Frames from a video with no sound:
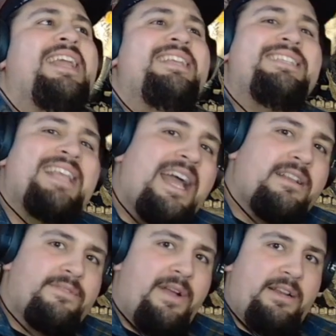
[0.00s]

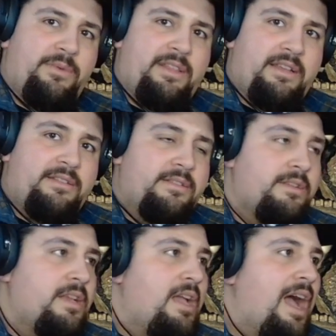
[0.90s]
satisfied with it.
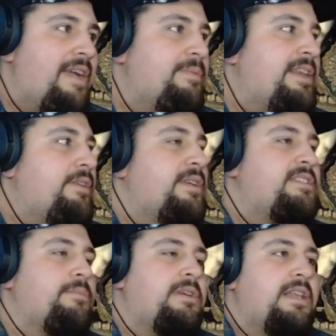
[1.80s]
I've been hearing
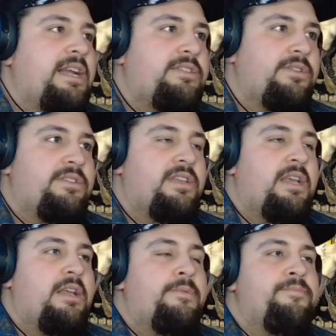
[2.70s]
some collectors
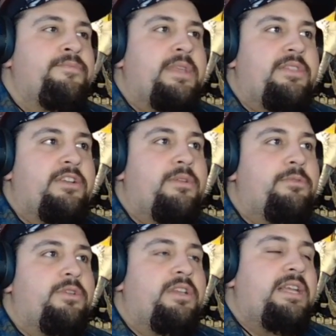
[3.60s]
in the
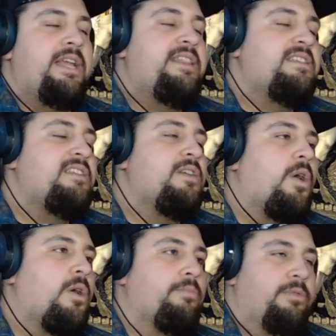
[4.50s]
community, and this is
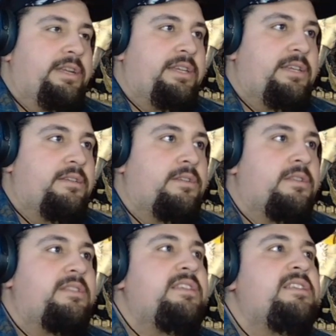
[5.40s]
heartbreaking.
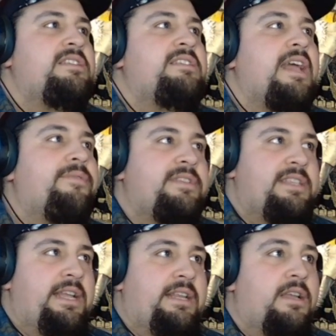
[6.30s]
This is
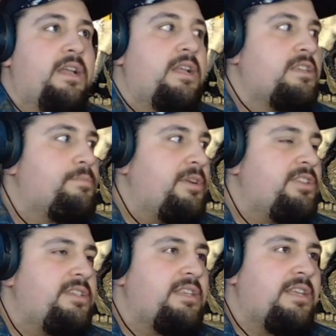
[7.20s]
devastating,
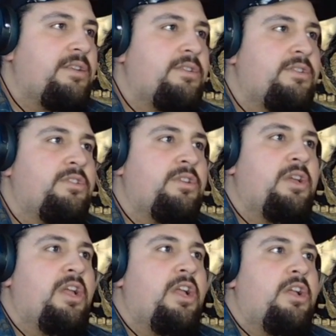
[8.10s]
especially to
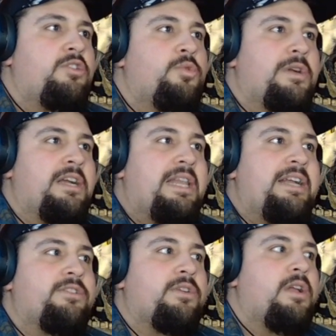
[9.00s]
a
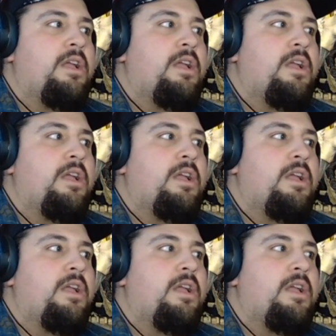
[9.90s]
collector.